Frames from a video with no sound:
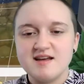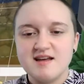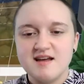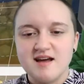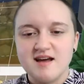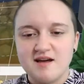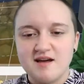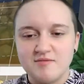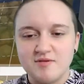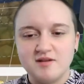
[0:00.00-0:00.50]

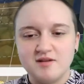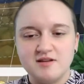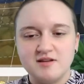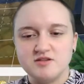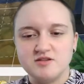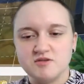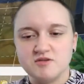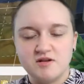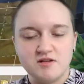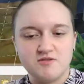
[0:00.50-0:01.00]
I really
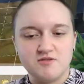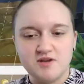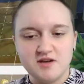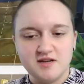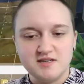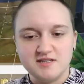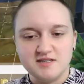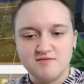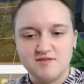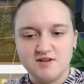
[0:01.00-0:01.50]
enjoyed the
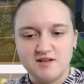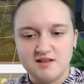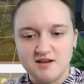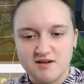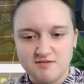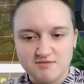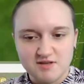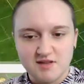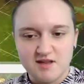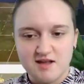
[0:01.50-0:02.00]
creativity that I
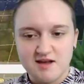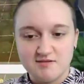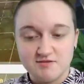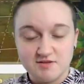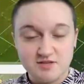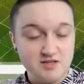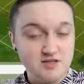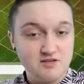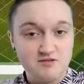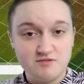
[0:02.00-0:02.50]
was allowed
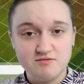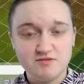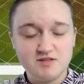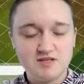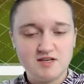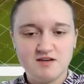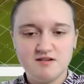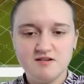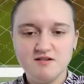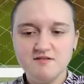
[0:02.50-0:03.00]
to use
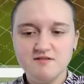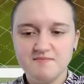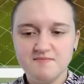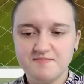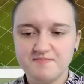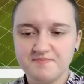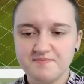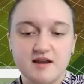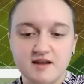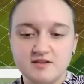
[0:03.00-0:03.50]
here.
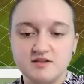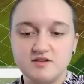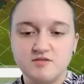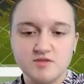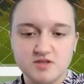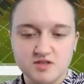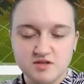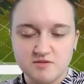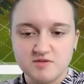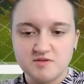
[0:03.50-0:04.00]
I do
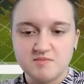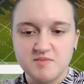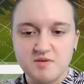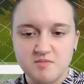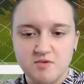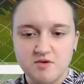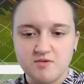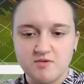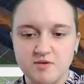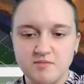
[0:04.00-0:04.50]
wish there was a bit
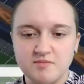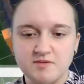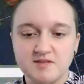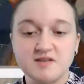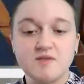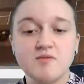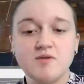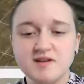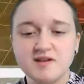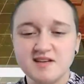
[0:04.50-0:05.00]
more because
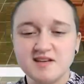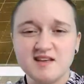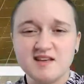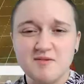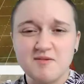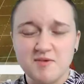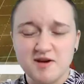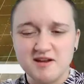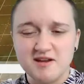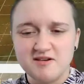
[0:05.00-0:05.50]
I wanted to get
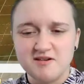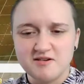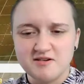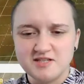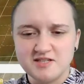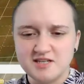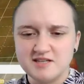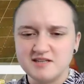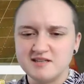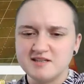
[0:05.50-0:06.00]
that wedding
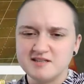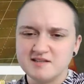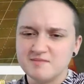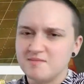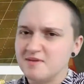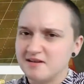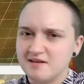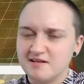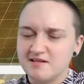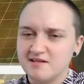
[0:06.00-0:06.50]
arch in. It's
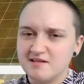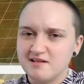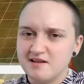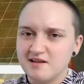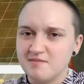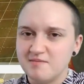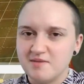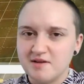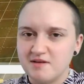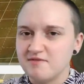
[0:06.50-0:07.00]
in
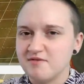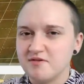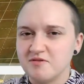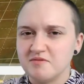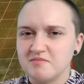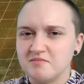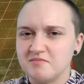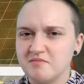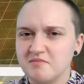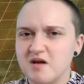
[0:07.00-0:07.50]
a bit of
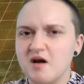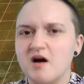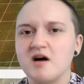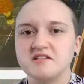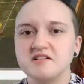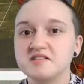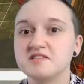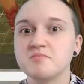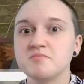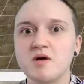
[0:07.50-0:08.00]
an
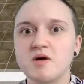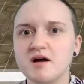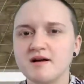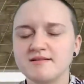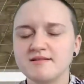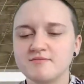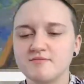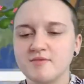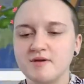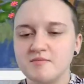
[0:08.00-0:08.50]
odd
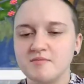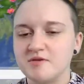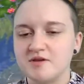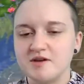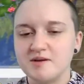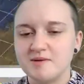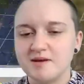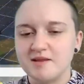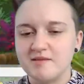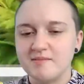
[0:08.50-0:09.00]
spot right when you
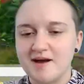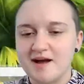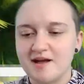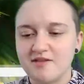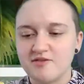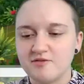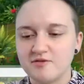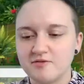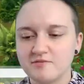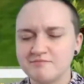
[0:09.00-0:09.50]
come out of the
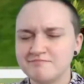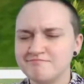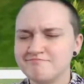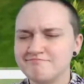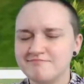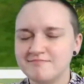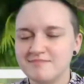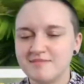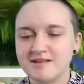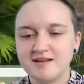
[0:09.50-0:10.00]
bathroom.
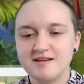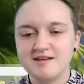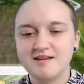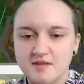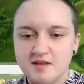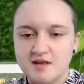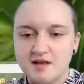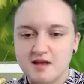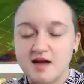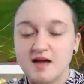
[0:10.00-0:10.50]

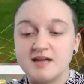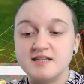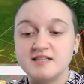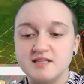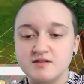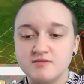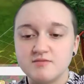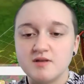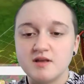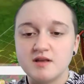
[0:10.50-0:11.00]
I
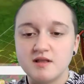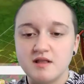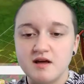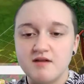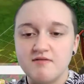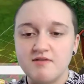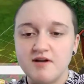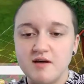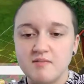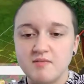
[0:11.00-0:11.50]
did really
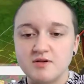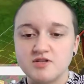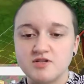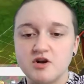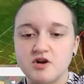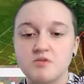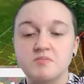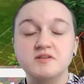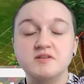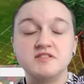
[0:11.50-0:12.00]
love how much
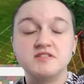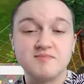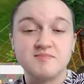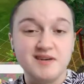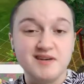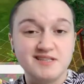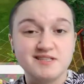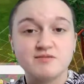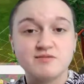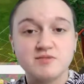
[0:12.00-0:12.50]
open
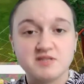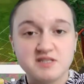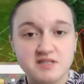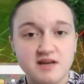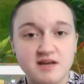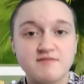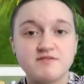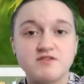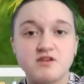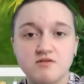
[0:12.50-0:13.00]
space was
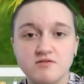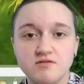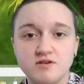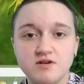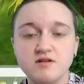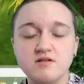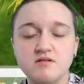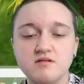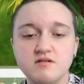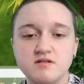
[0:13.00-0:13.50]
left
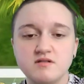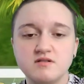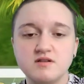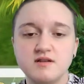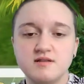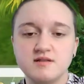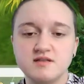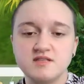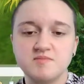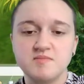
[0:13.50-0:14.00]
over
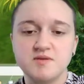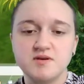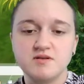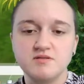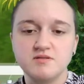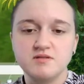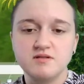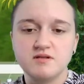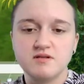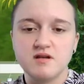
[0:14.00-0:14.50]
in this
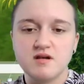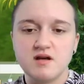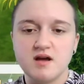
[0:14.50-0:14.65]
build.